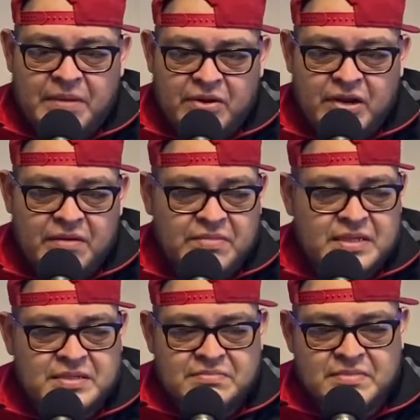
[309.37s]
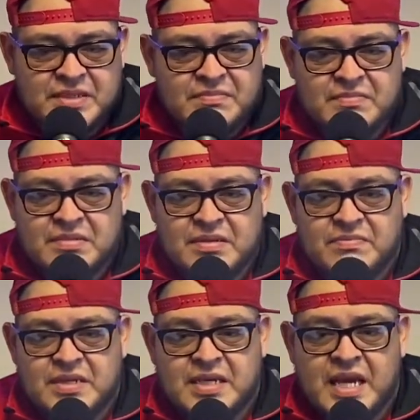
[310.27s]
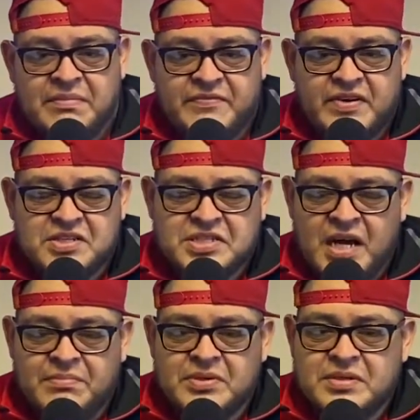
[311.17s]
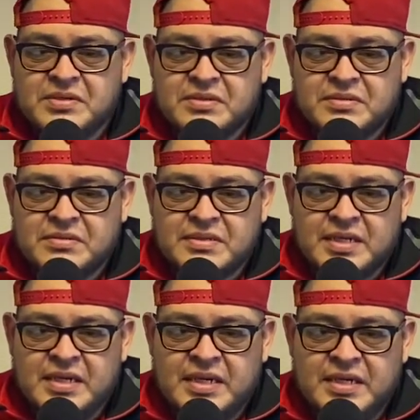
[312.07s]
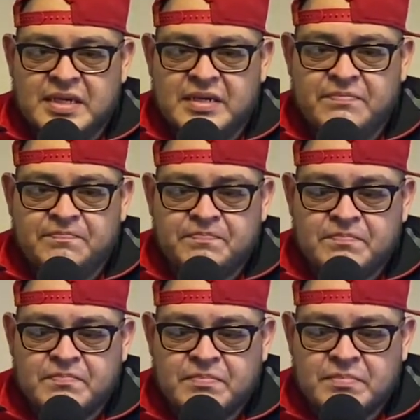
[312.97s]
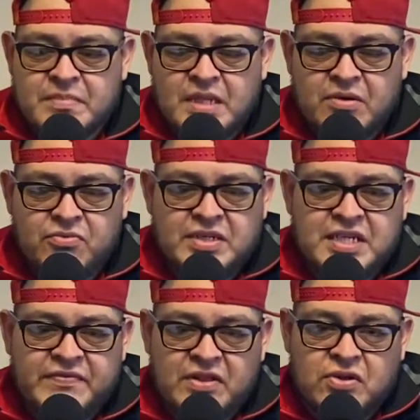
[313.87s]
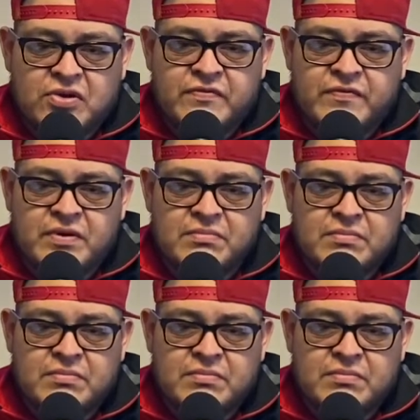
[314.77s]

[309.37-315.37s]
great, but it can be very somber. And we just have to learn from